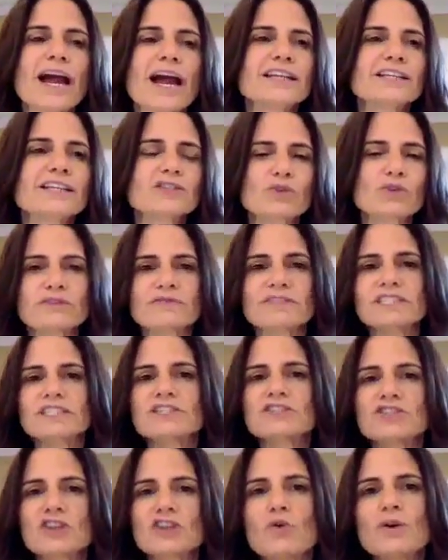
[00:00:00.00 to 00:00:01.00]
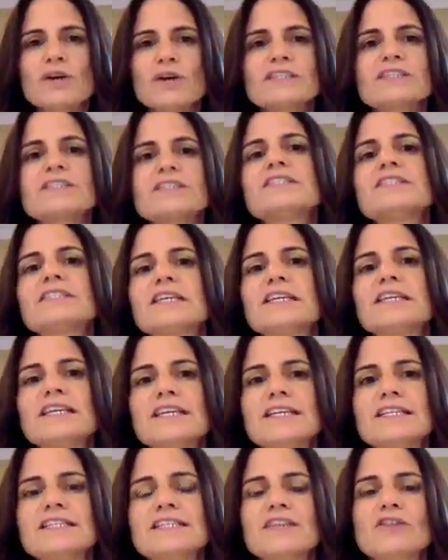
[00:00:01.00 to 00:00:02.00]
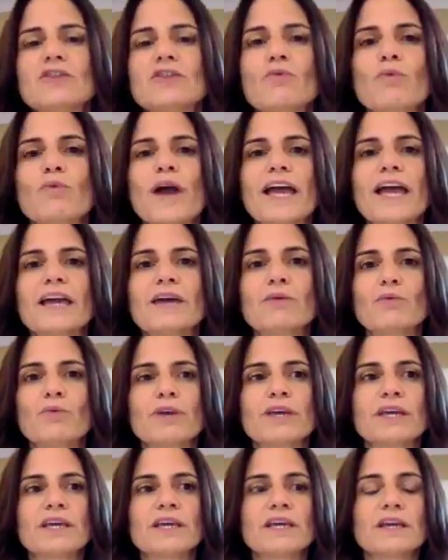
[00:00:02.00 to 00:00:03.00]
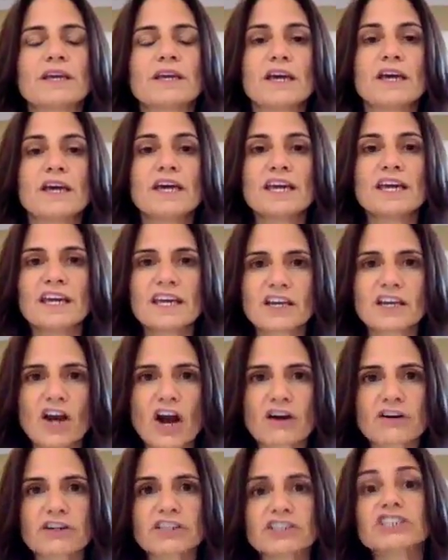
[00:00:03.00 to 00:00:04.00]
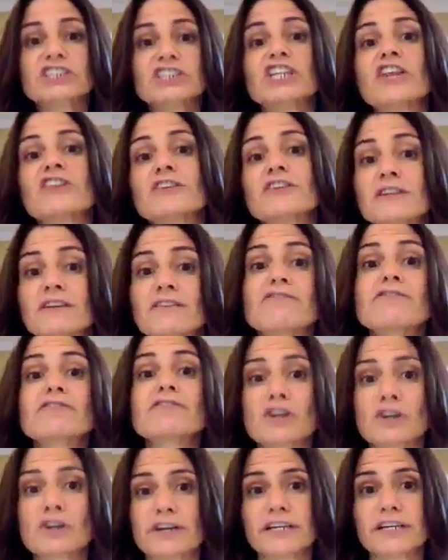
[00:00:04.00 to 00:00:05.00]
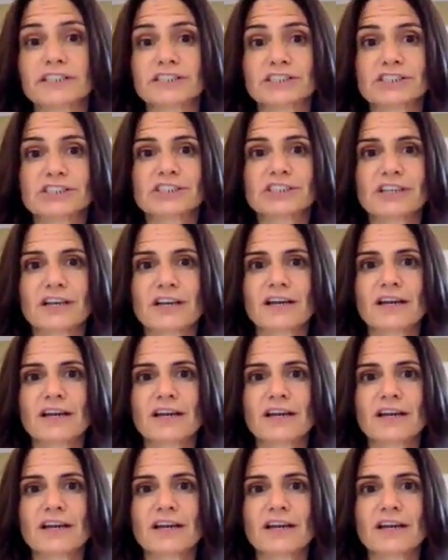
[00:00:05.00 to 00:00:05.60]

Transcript: And it's so insidious in the way we encourage each other to flourish.